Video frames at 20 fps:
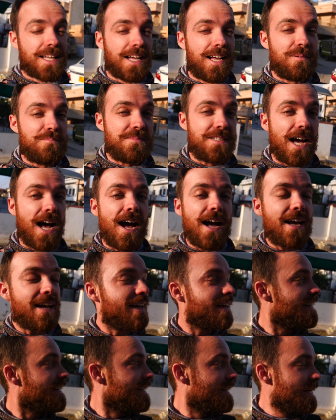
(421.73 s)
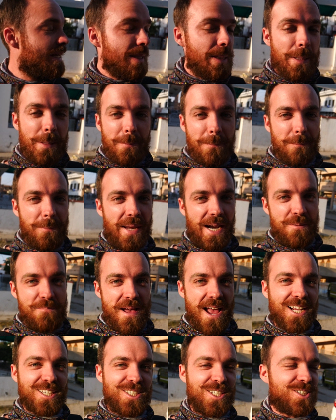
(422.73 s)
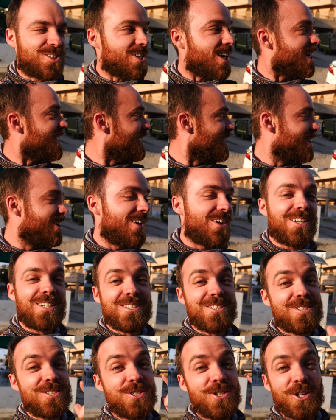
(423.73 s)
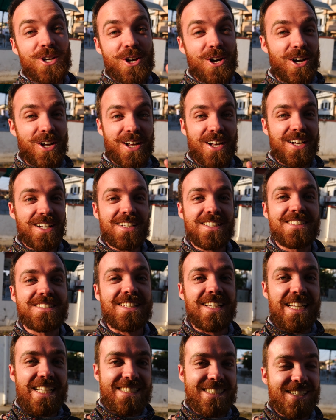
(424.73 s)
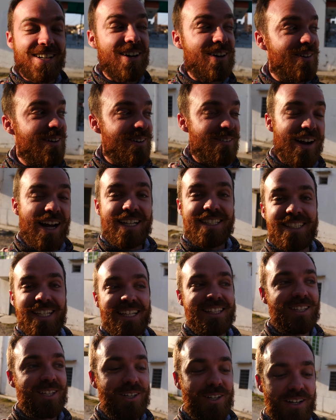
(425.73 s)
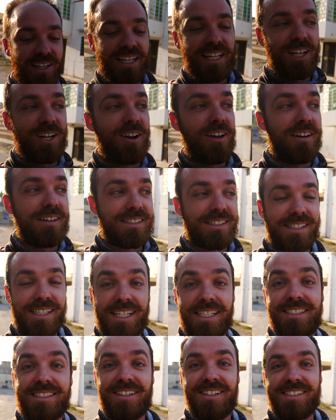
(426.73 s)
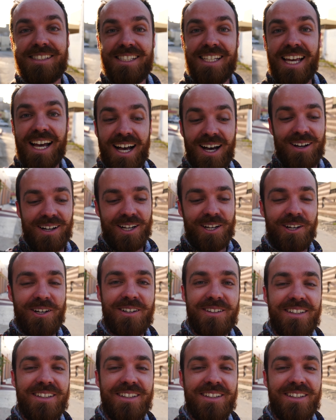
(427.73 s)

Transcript: I'm dying. But I'm actually trying to learn to cook. So let's go. We're right here at the cooking class. Let's go see how I go.